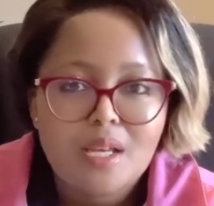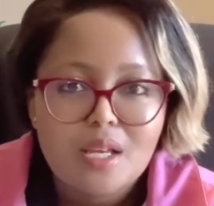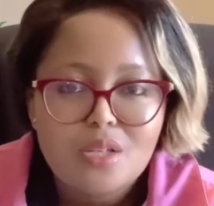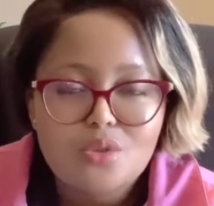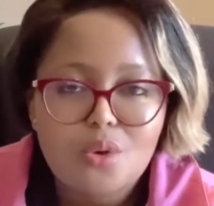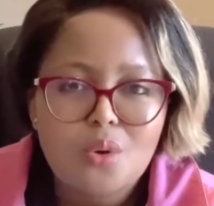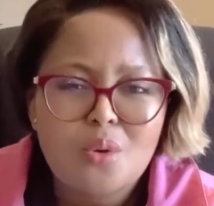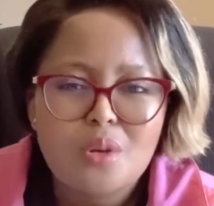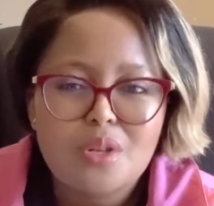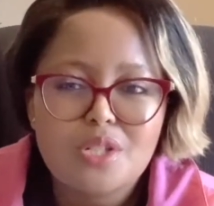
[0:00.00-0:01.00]

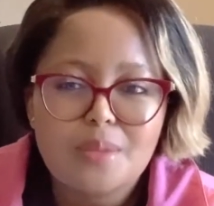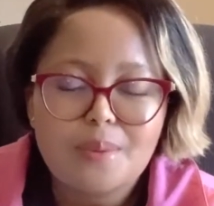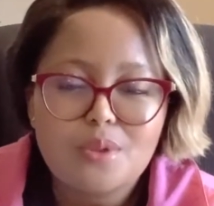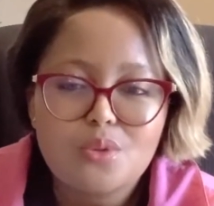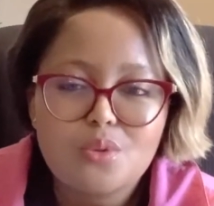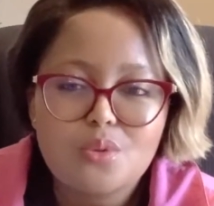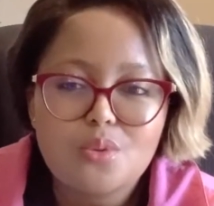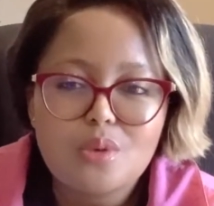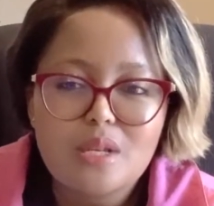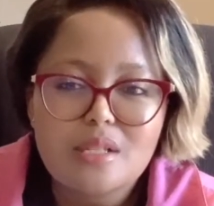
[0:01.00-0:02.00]
so
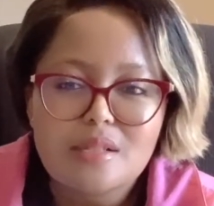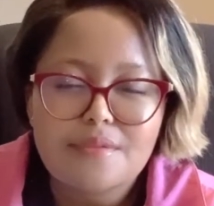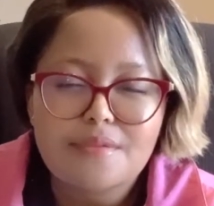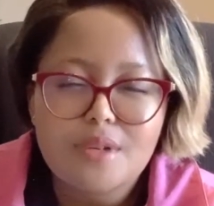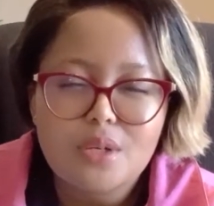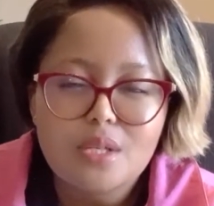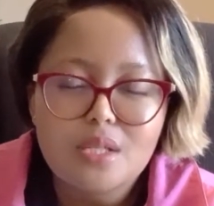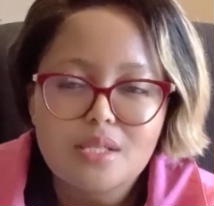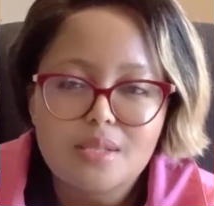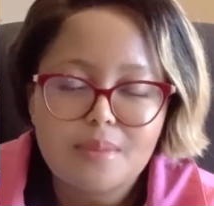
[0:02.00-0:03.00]
Shipito is a
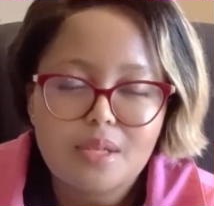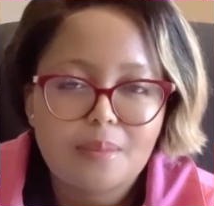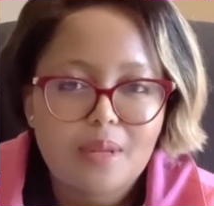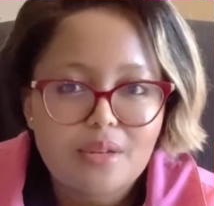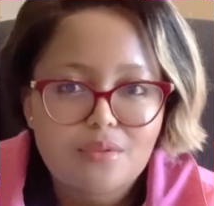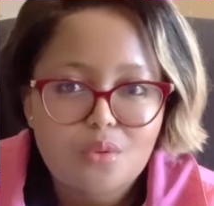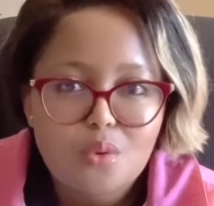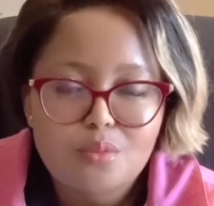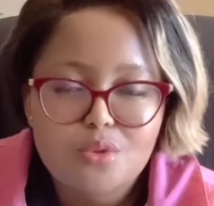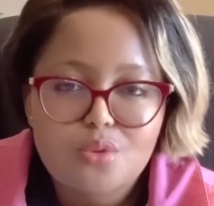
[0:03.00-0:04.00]
very similar
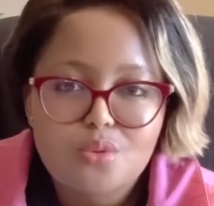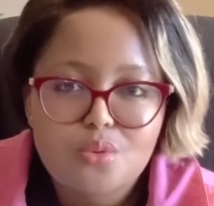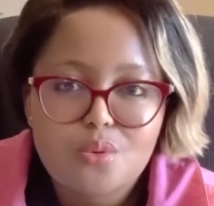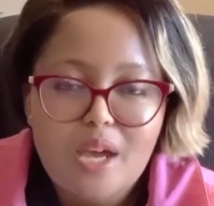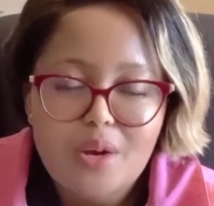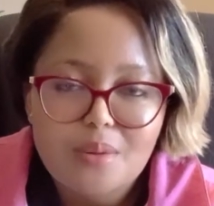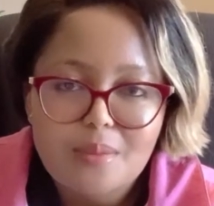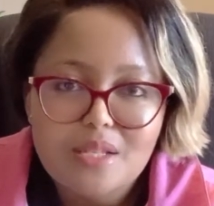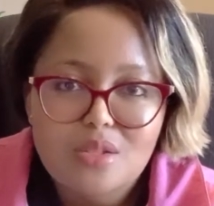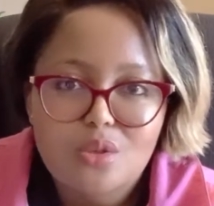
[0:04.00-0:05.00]
platform to
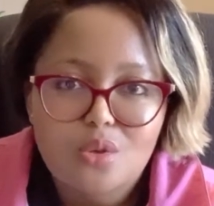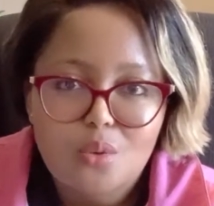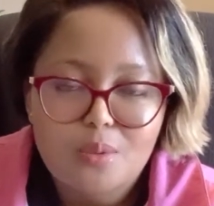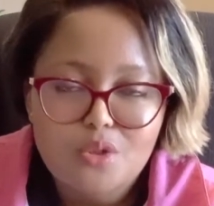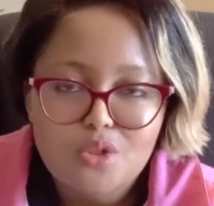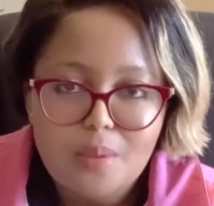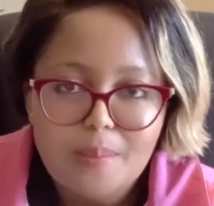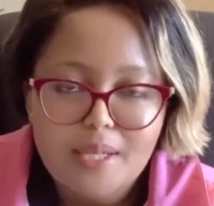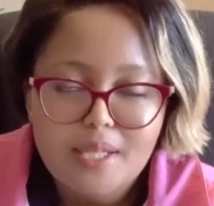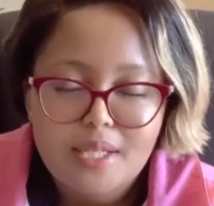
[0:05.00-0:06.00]
Aramex Global
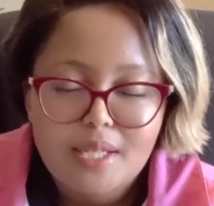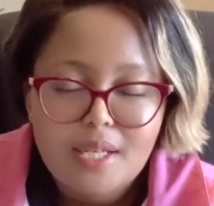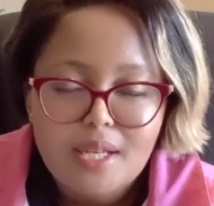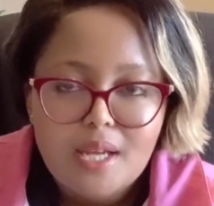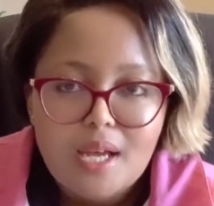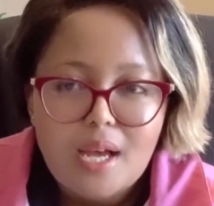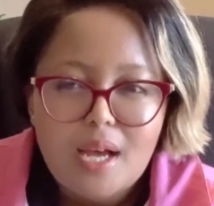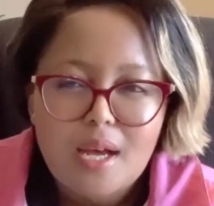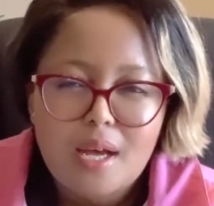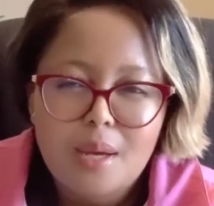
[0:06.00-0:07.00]
Shopper
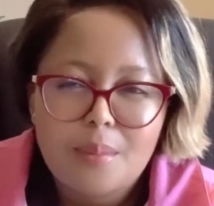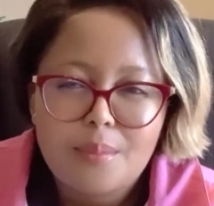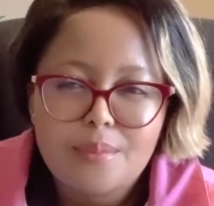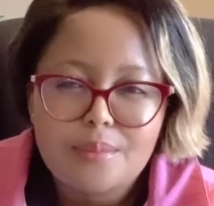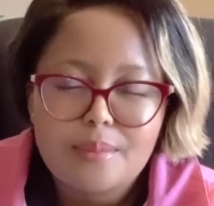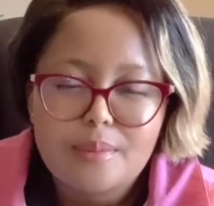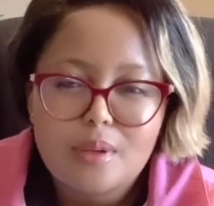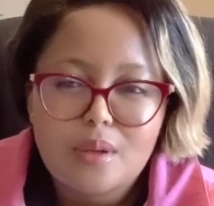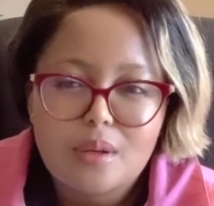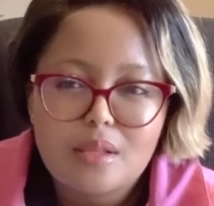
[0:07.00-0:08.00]
um,
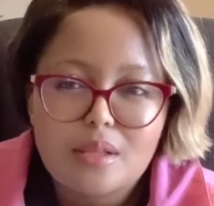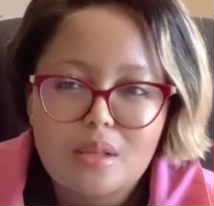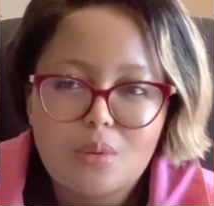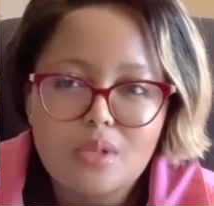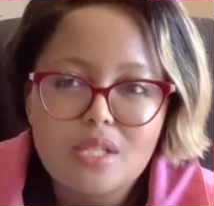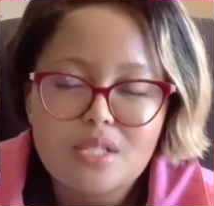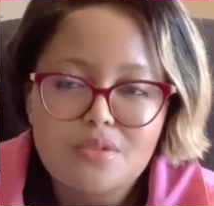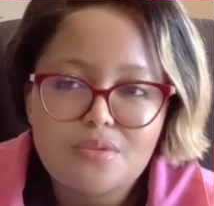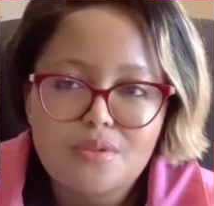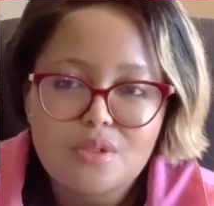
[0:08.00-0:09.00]
the only
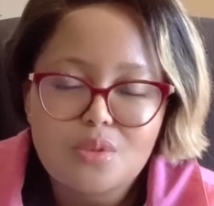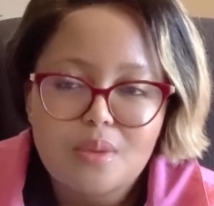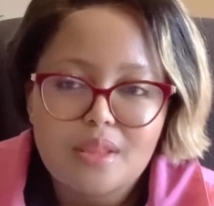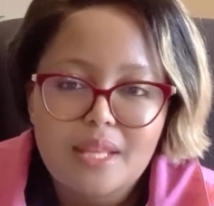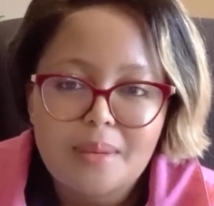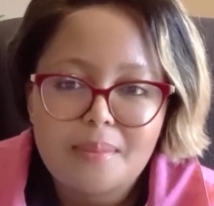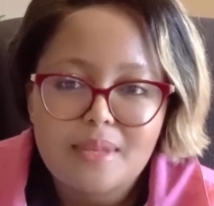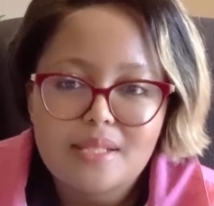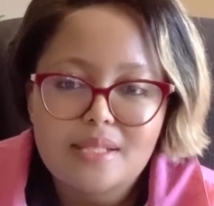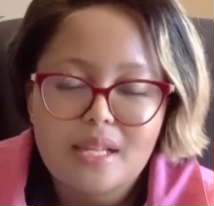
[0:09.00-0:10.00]
difference with them
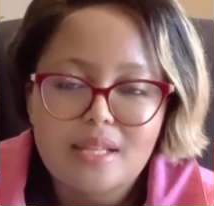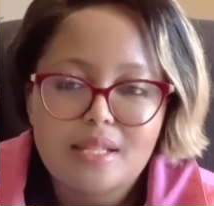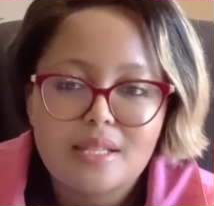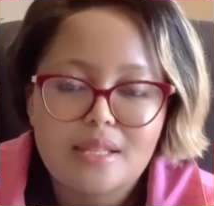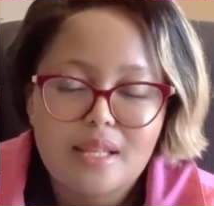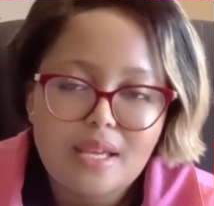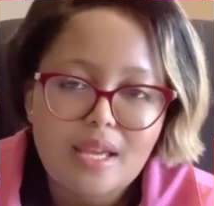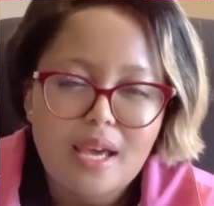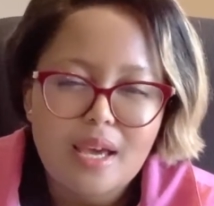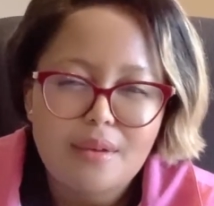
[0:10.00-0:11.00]
is that they
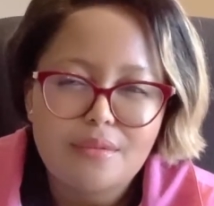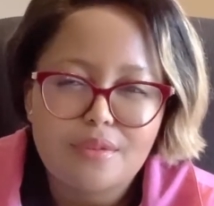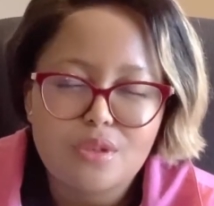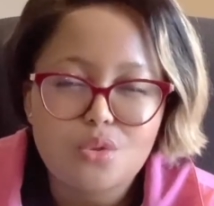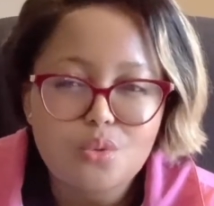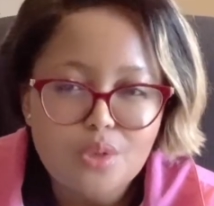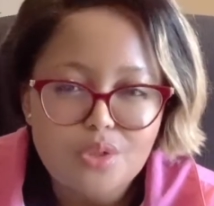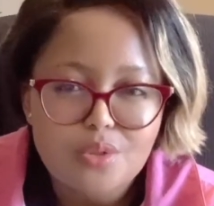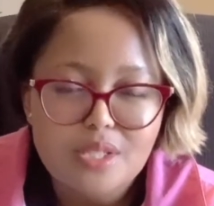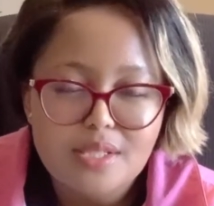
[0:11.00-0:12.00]
have two
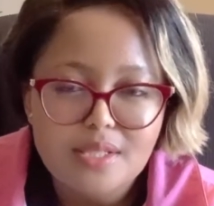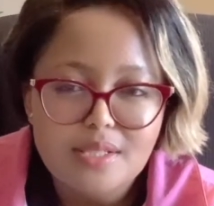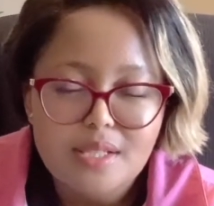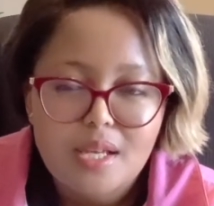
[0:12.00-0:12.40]
addresses